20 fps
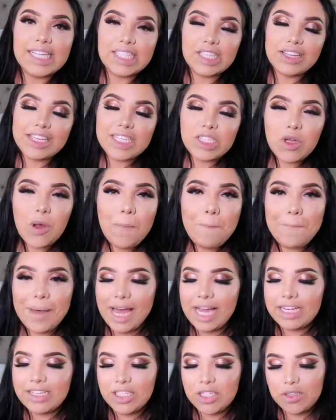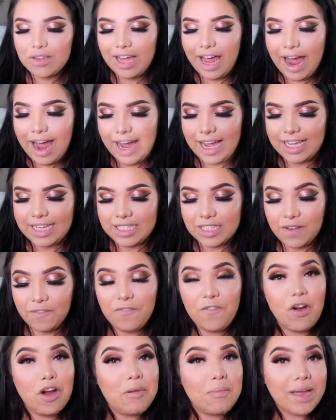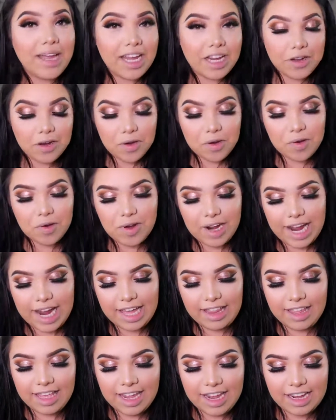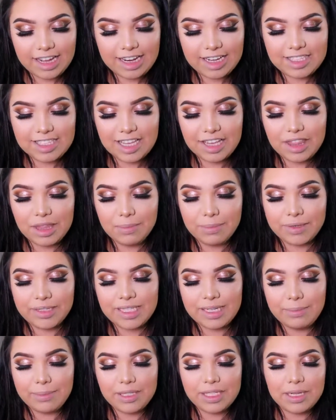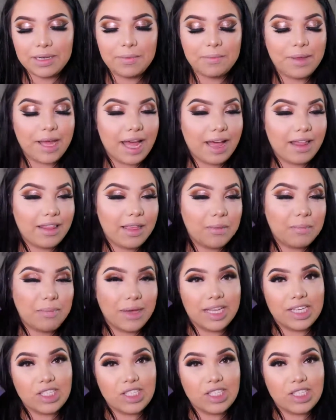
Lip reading: So let's go back to the eyes. For my inner corner highlight, I'm gonna take the Perception palette by